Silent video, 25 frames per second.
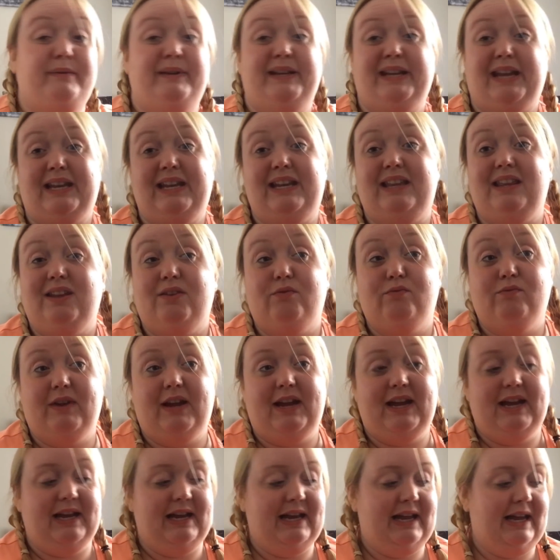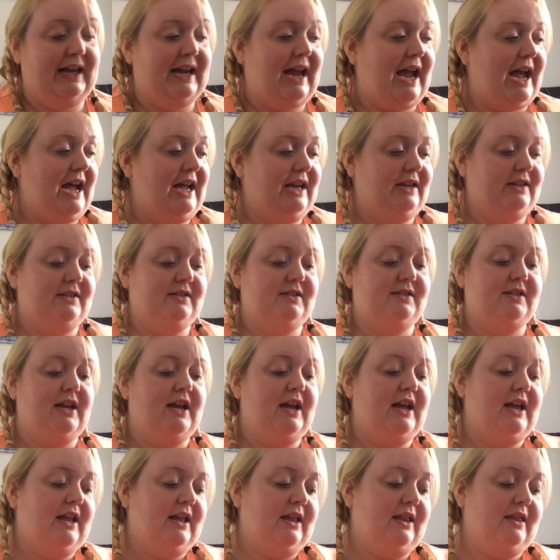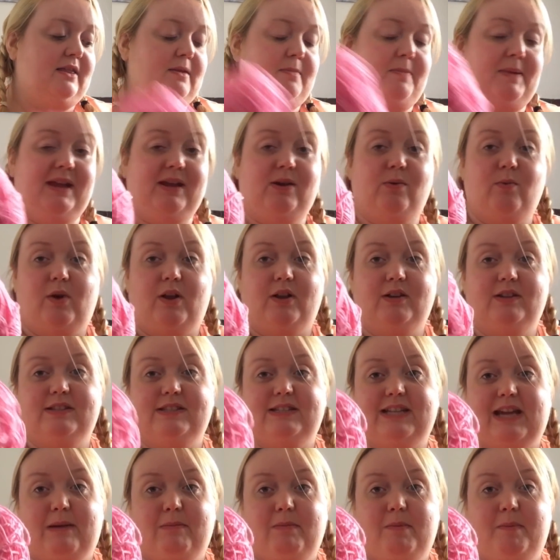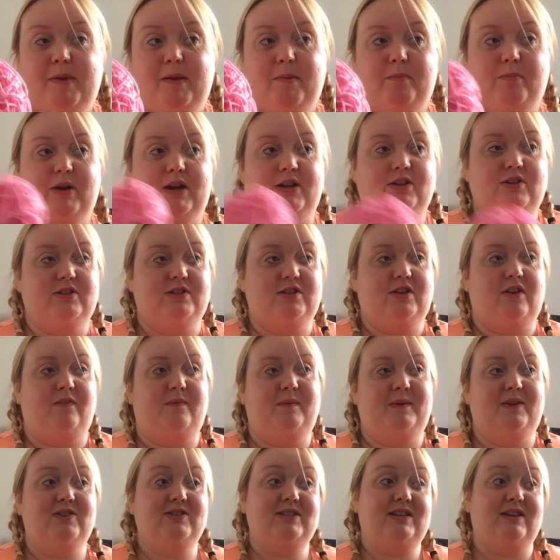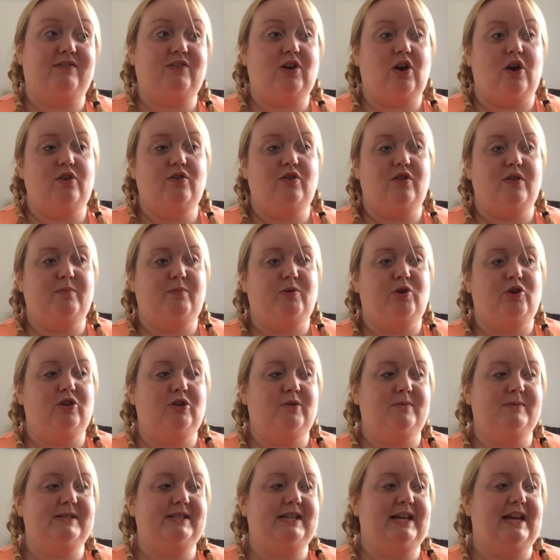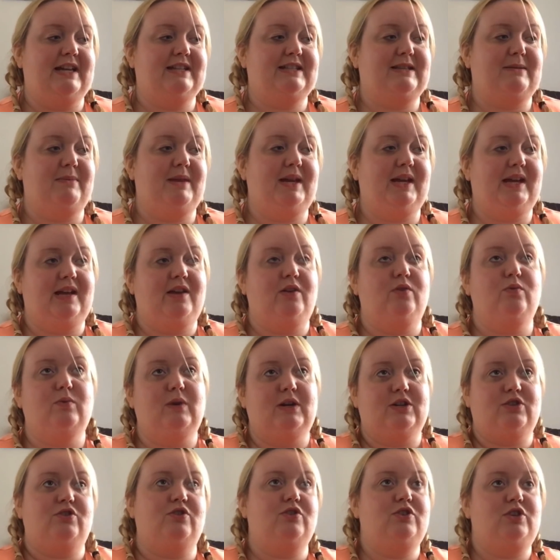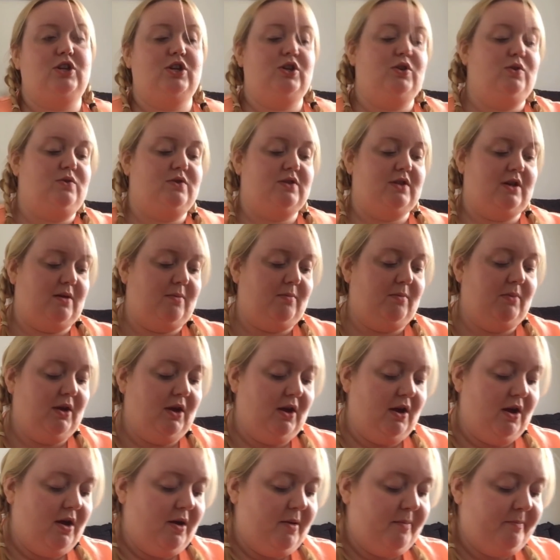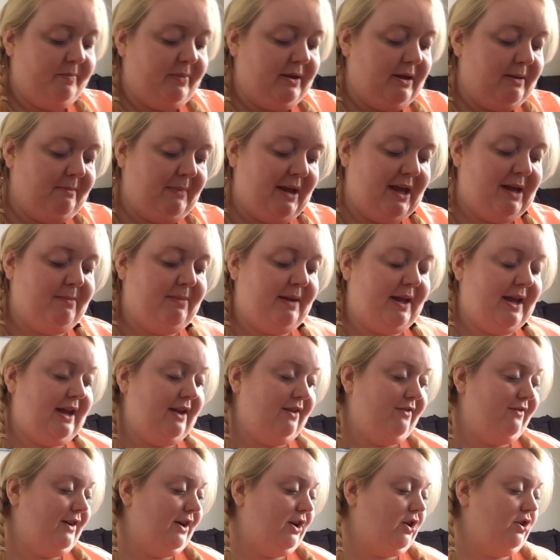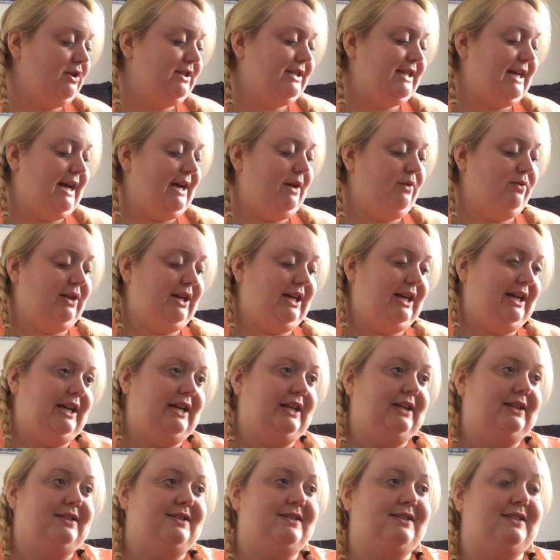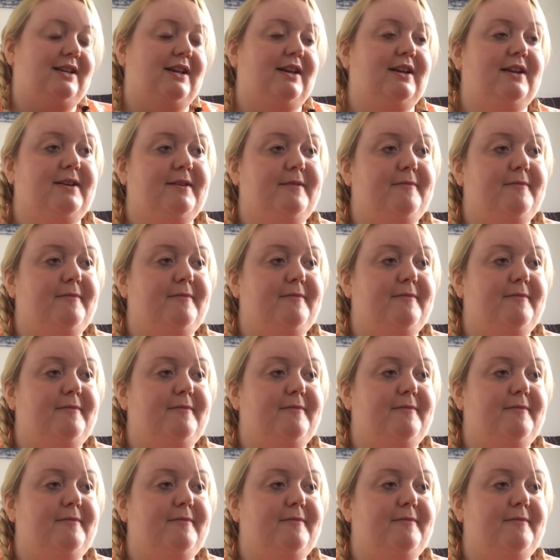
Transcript: doing anything really. And the big ones I'm a bit precious of because I've got another ball upstairs. I'm thinking, oh, I shouldn't use them, but maybe if I got down these,